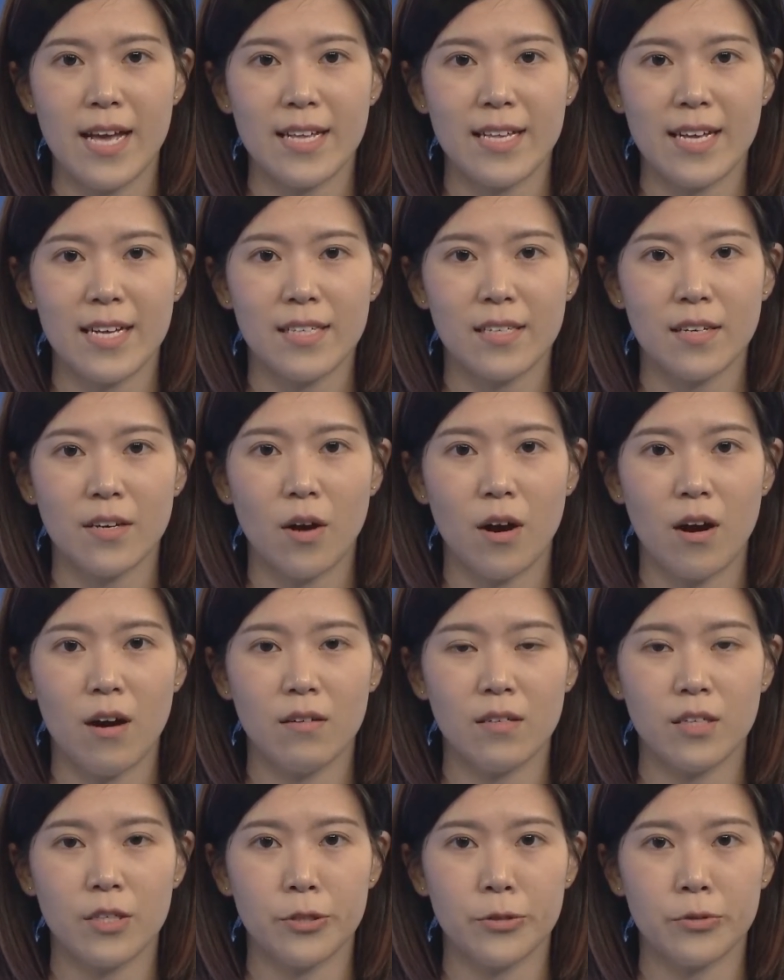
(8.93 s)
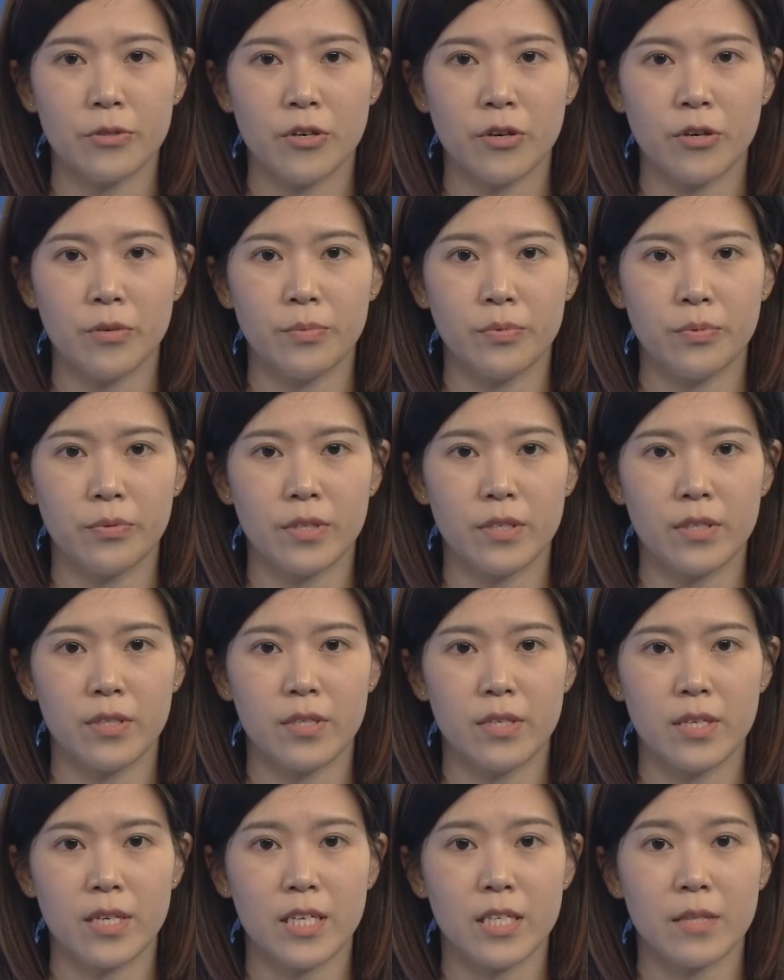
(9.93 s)
That's in order to cope with
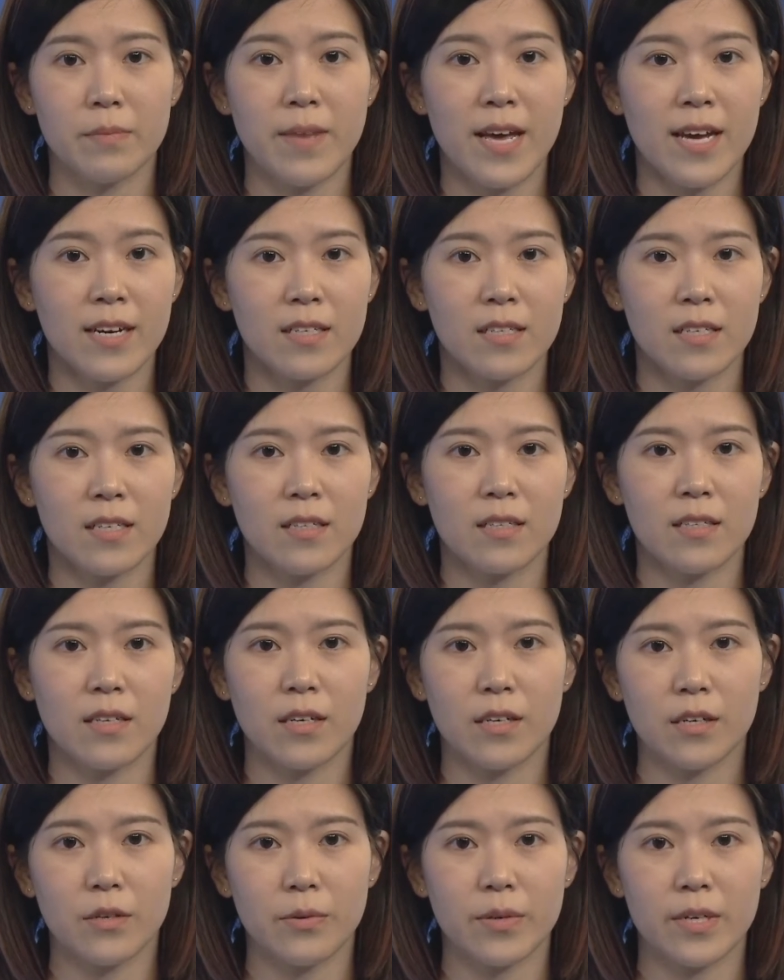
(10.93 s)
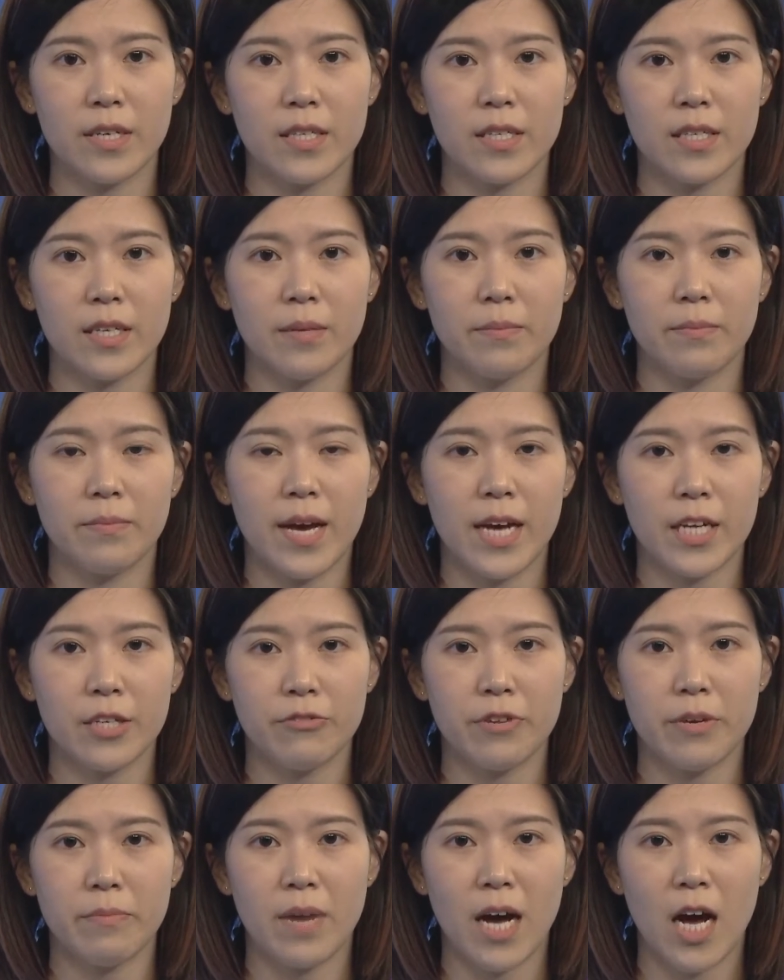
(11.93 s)
the expected increase in
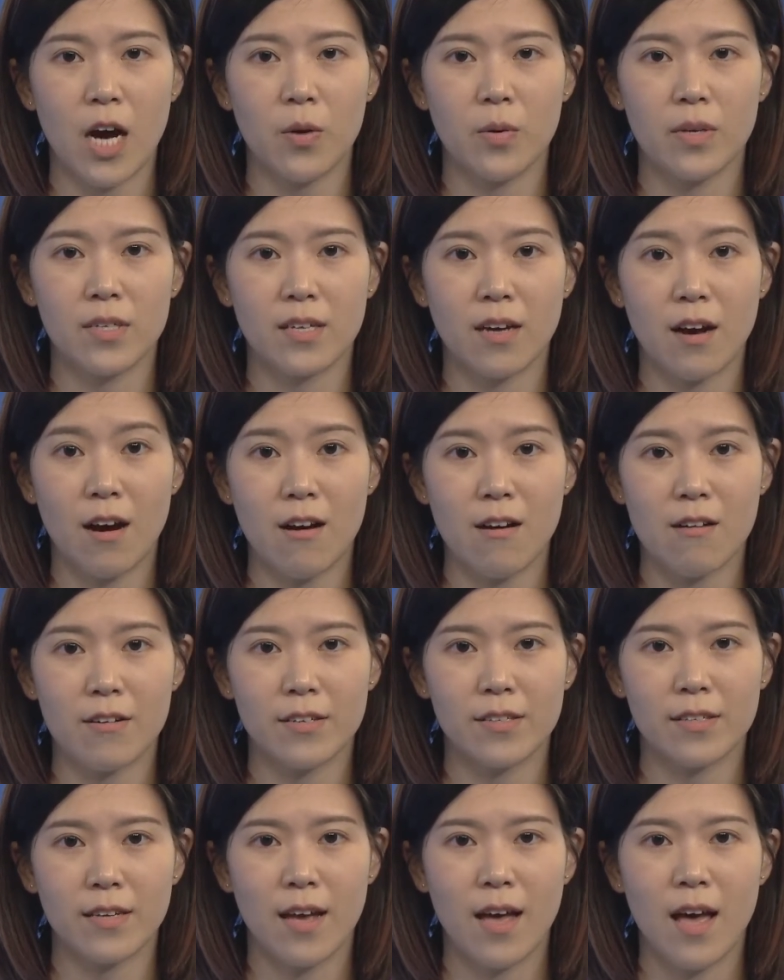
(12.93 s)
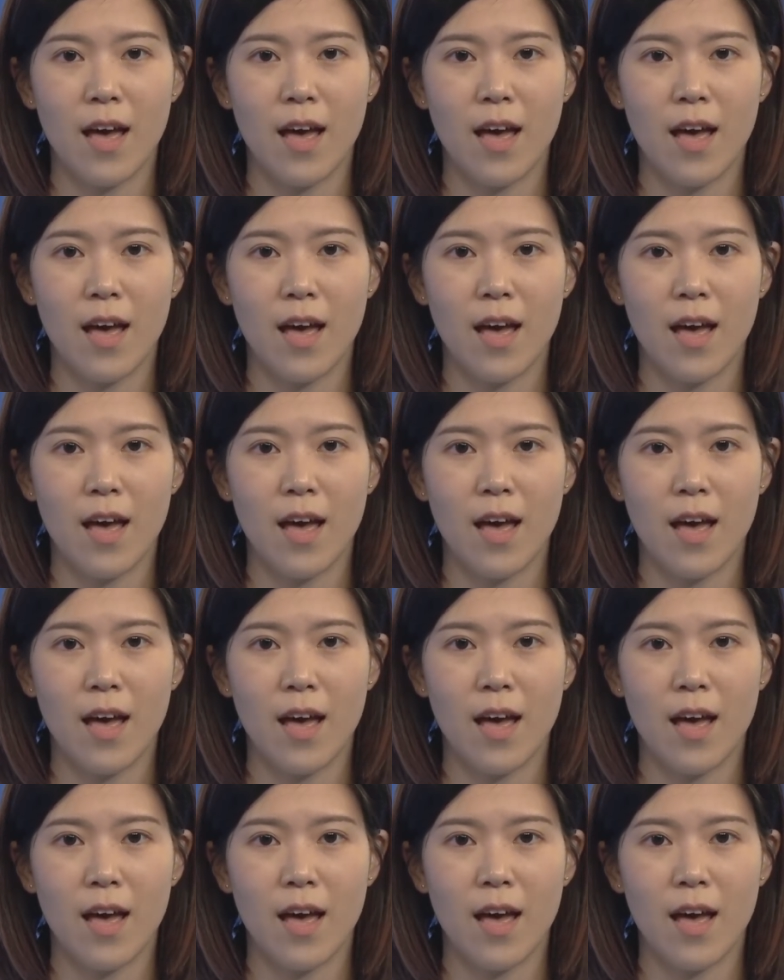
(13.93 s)
battery-powered cars.